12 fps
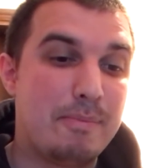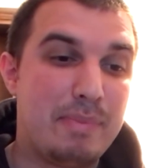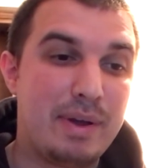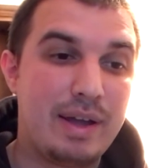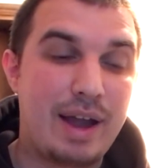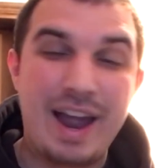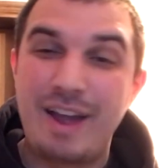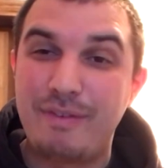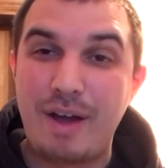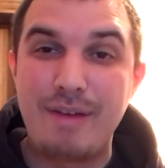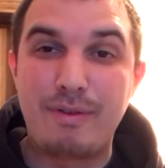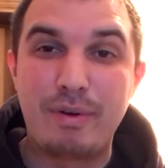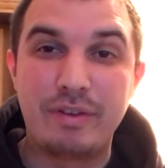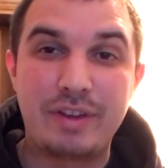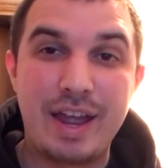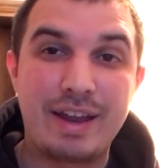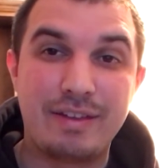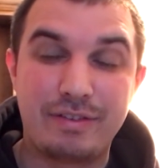But I've always
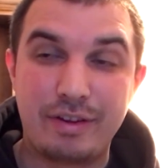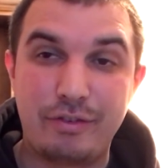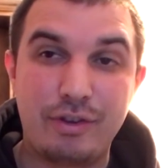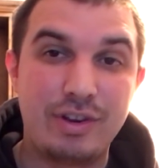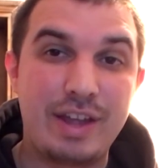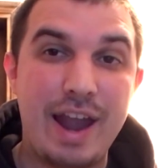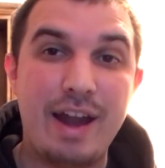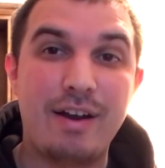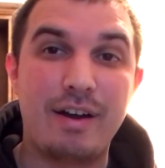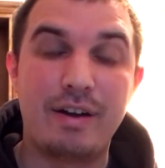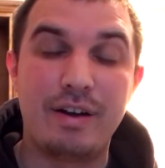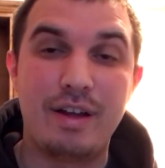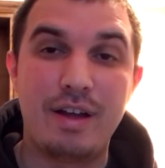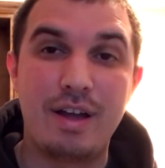taken such good care